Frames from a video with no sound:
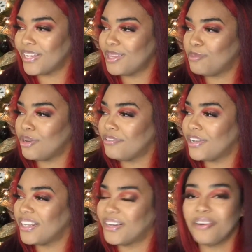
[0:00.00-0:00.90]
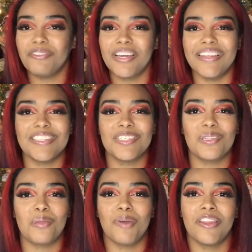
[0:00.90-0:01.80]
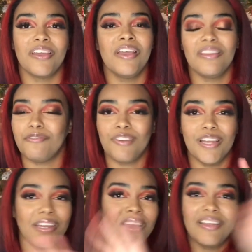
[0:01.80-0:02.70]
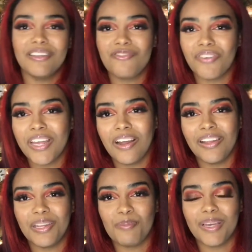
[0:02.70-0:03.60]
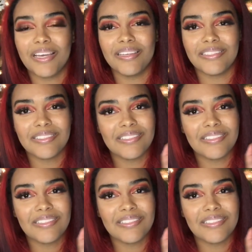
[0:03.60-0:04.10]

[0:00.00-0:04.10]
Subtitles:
boyfriend, the girlfriend, the sister, the brother, the friend. Just forget all of them, because